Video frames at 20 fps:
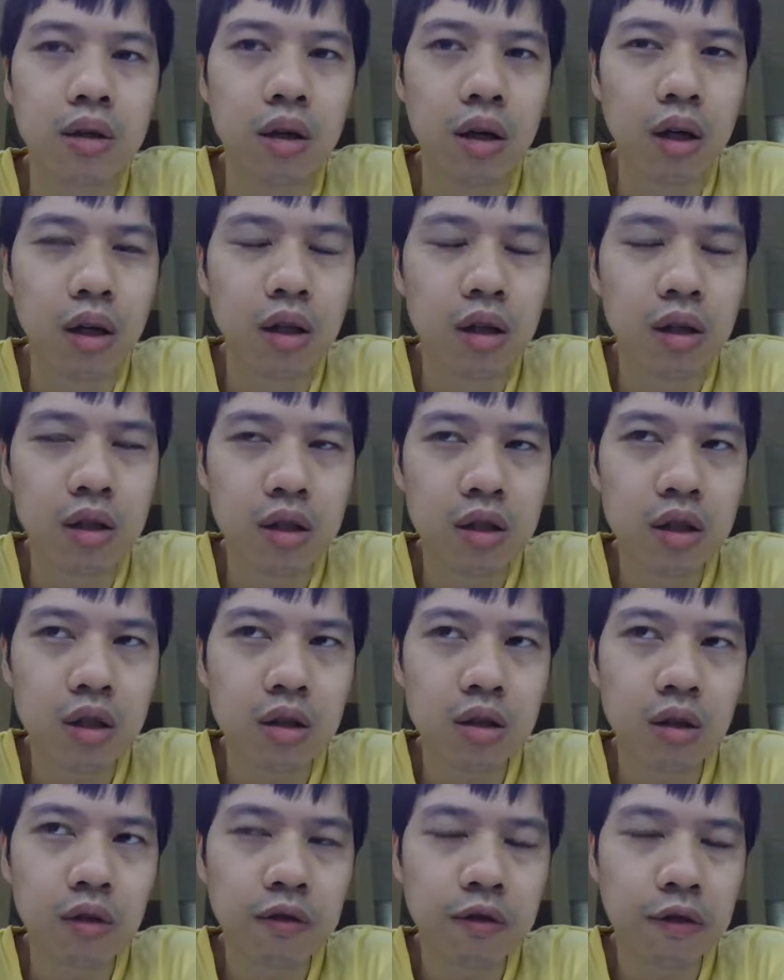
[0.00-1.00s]
In
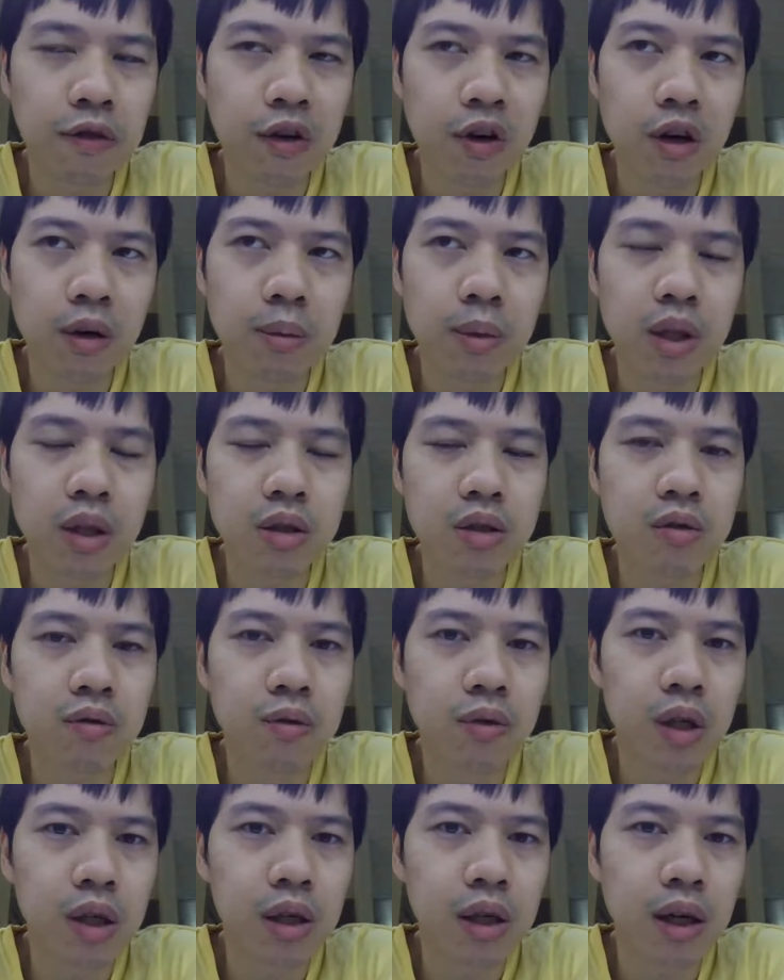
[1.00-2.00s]
digital form, it is
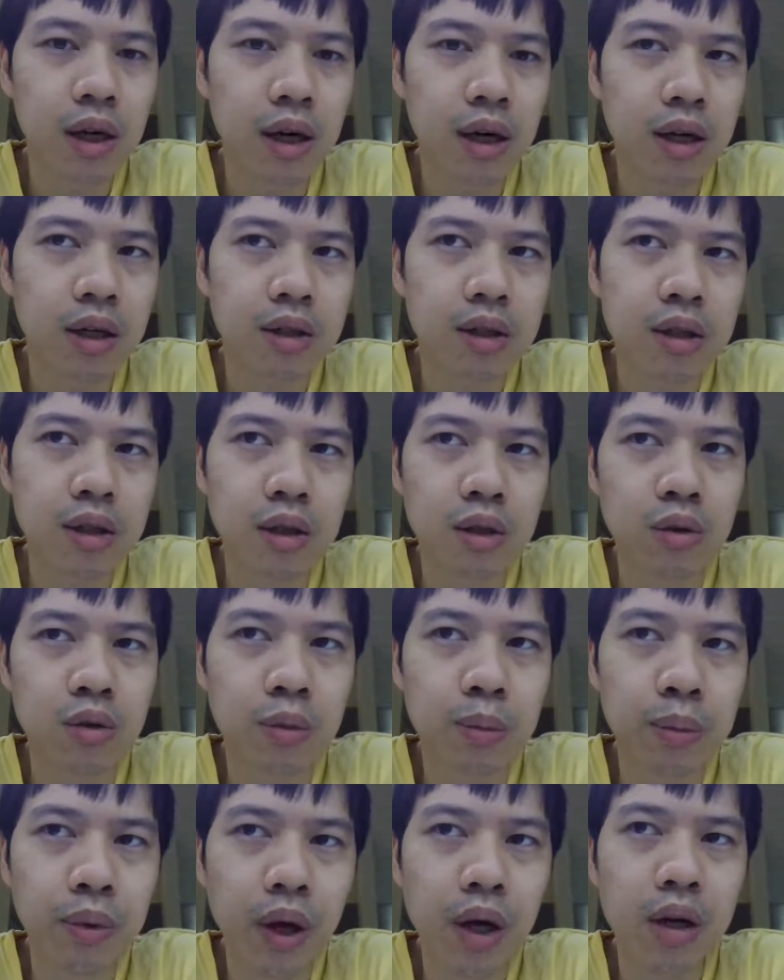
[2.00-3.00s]
really hard to
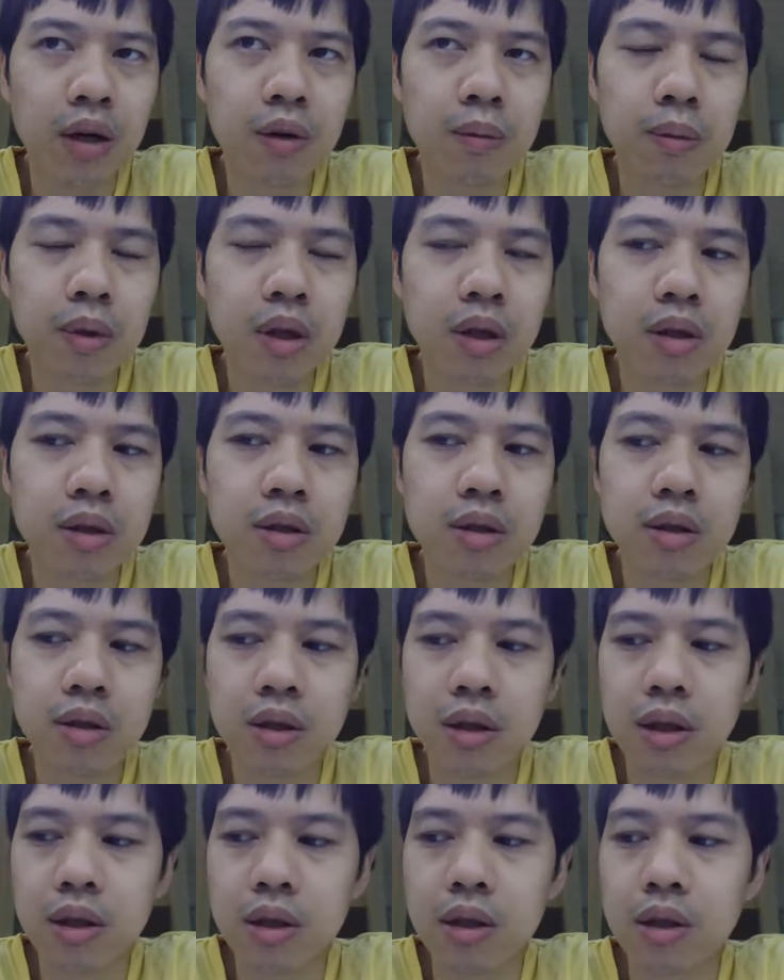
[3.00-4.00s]
pay because
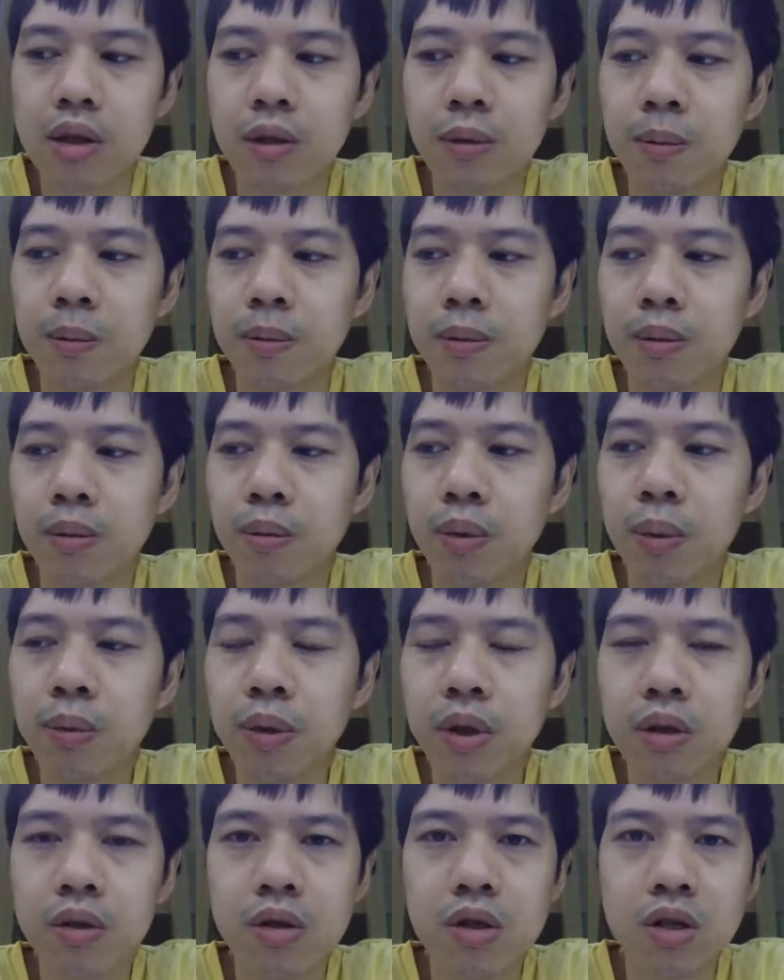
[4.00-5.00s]

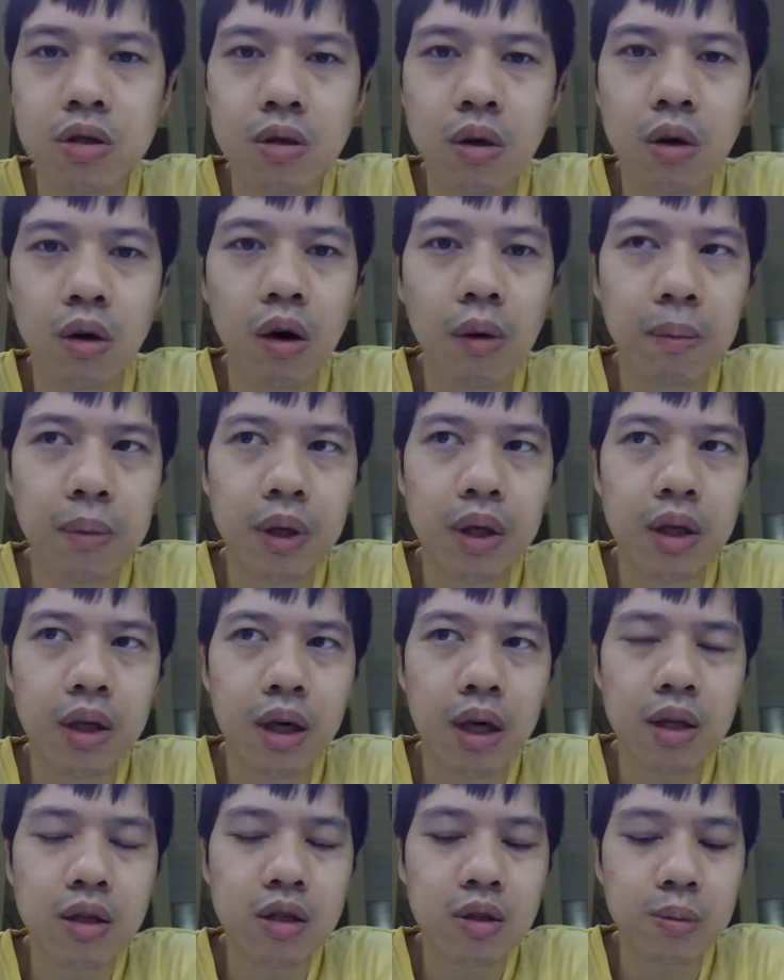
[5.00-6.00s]
people could just
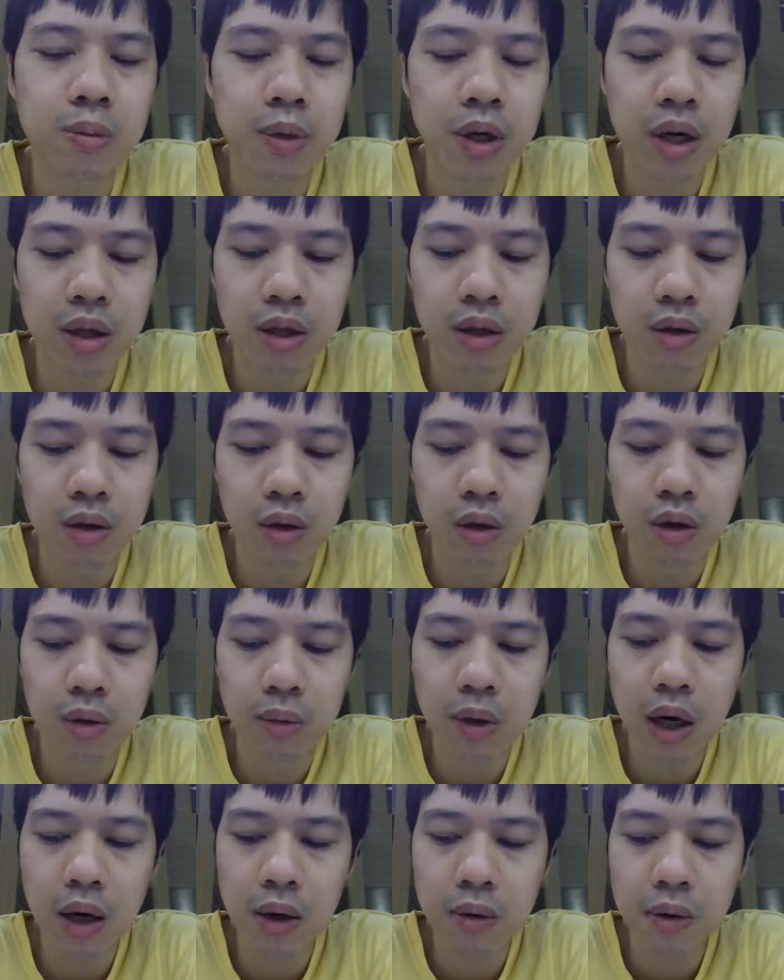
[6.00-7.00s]
copy and spread it all
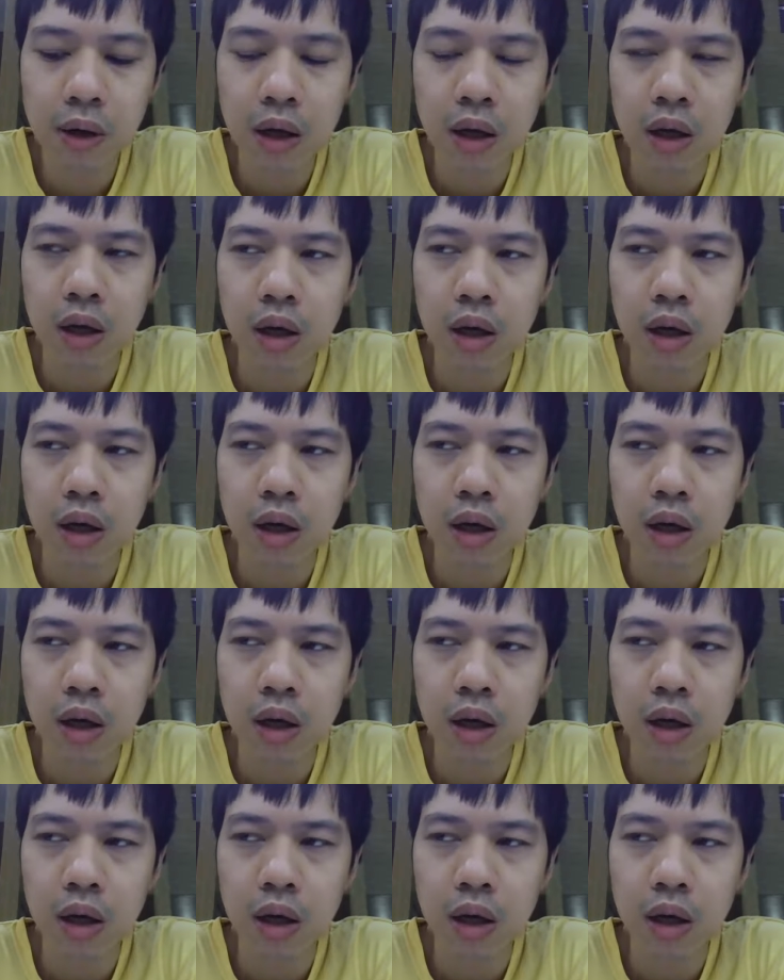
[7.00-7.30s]
around.